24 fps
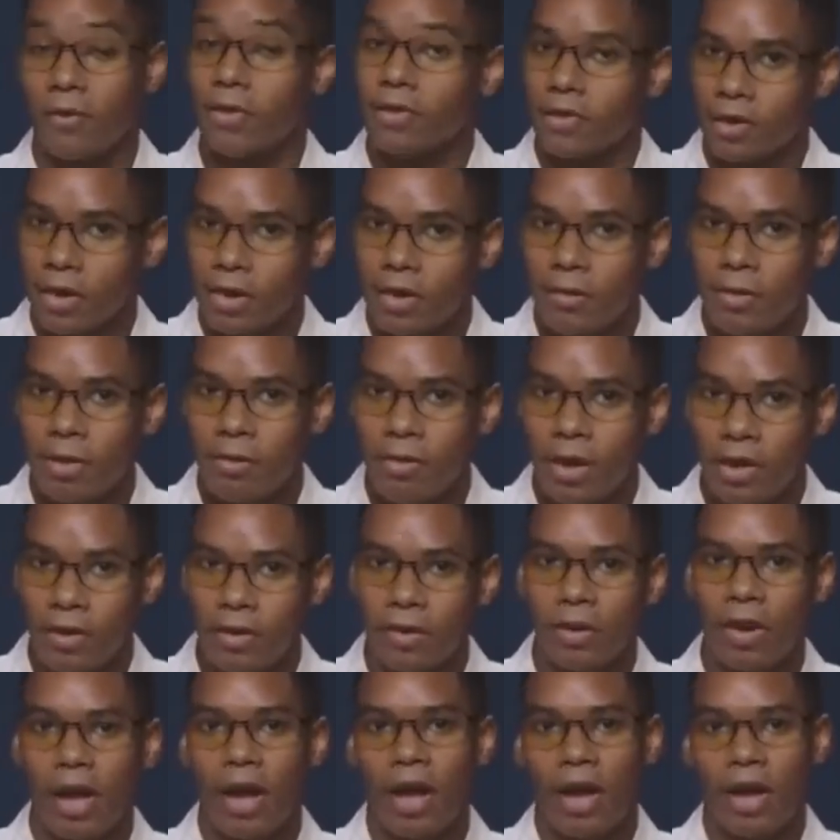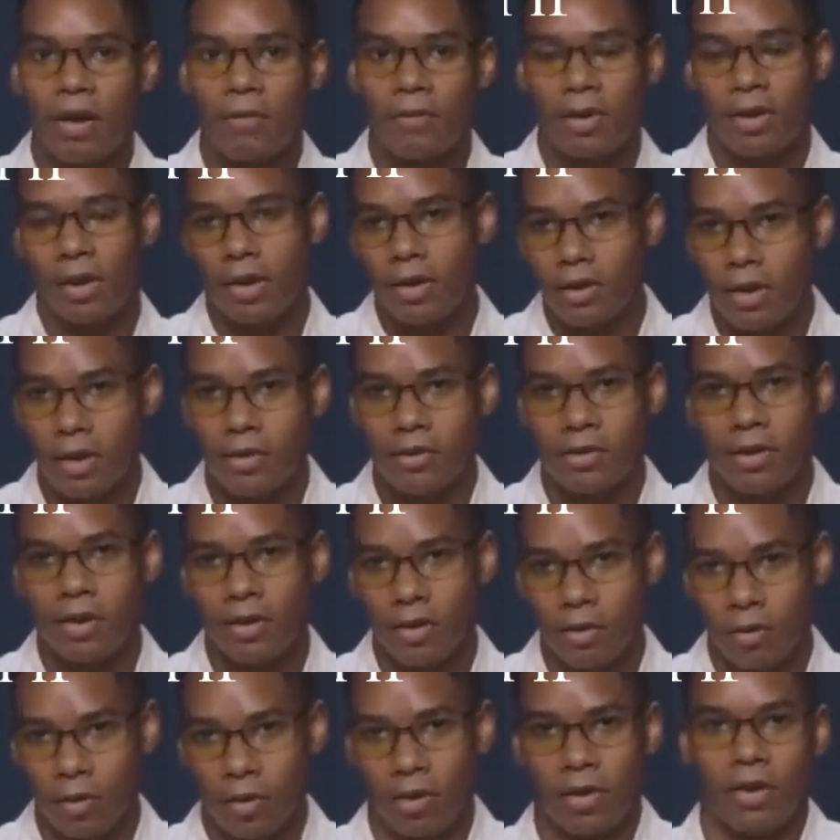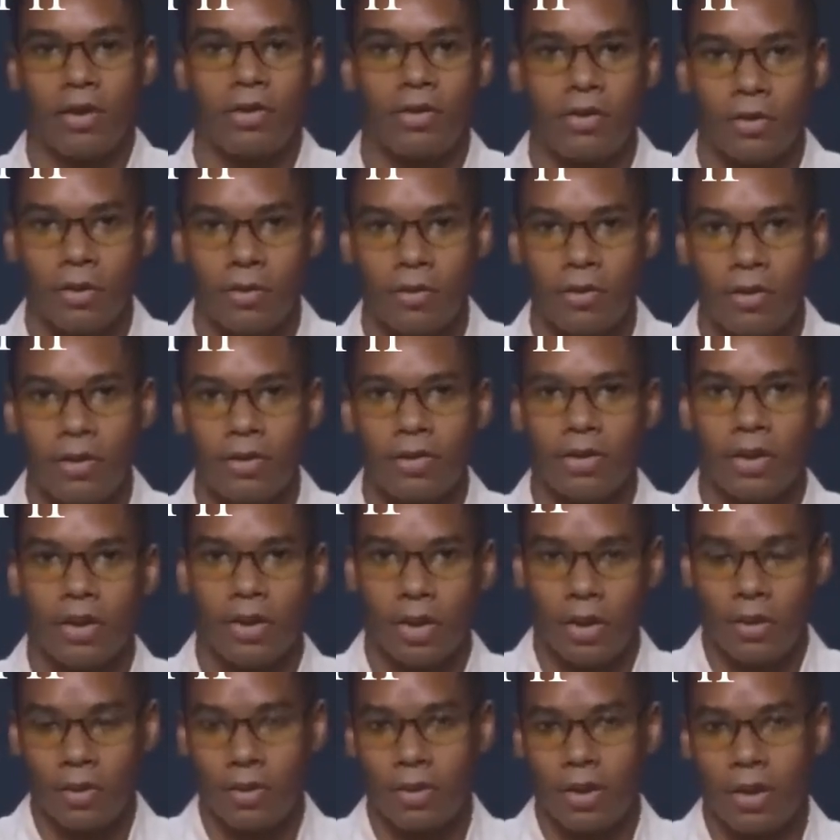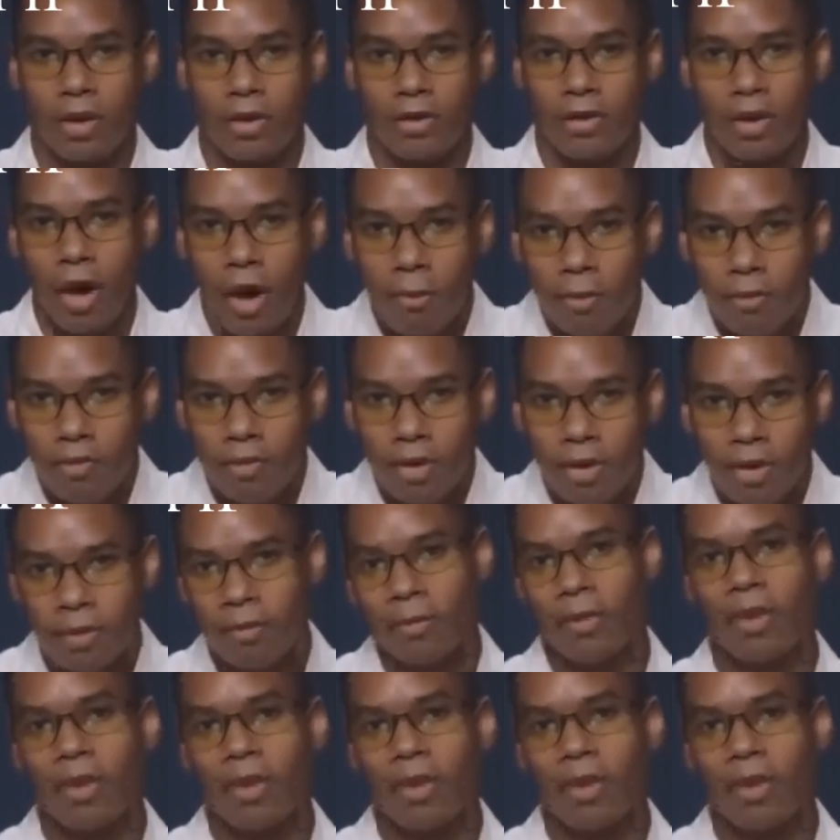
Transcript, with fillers: If it's gonna be metal, have an anti-static working surface layered on top of it,